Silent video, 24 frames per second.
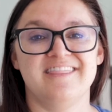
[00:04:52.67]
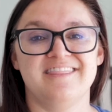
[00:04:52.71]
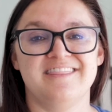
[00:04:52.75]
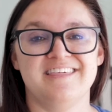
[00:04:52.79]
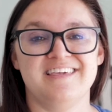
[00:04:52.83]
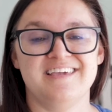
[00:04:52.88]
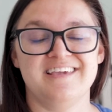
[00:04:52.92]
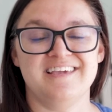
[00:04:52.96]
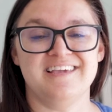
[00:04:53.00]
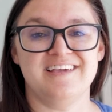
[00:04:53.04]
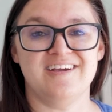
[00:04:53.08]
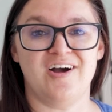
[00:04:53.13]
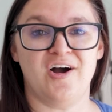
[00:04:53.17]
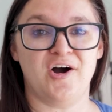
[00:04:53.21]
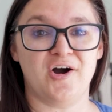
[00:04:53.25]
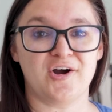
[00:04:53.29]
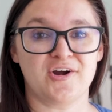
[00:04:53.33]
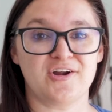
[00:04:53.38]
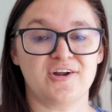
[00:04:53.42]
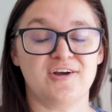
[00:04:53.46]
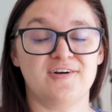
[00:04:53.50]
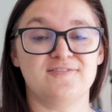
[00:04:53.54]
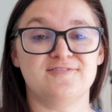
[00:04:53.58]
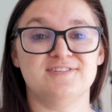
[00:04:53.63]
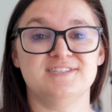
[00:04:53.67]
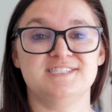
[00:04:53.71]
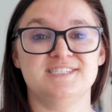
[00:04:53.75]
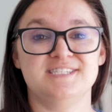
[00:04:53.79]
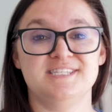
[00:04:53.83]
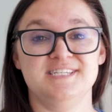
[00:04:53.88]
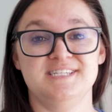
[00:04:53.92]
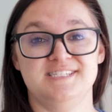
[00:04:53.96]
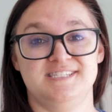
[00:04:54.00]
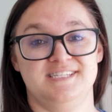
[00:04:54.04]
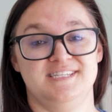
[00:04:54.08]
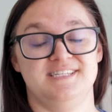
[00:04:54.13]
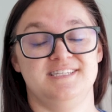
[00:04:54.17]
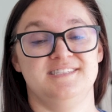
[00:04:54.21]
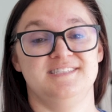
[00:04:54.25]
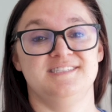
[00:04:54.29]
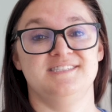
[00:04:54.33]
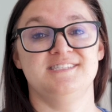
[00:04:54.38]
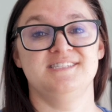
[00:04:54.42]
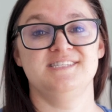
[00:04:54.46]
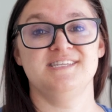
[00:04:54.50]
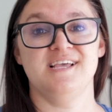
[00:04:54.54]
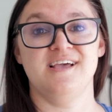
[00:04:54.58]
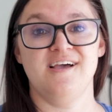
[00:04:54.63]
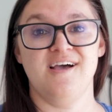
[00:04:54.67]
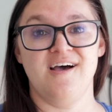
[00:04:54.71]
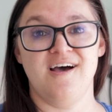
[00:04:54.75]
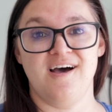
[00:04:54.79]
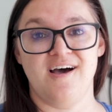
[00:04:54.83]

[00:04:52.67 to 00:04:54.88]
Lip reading: the Heart of the Seasons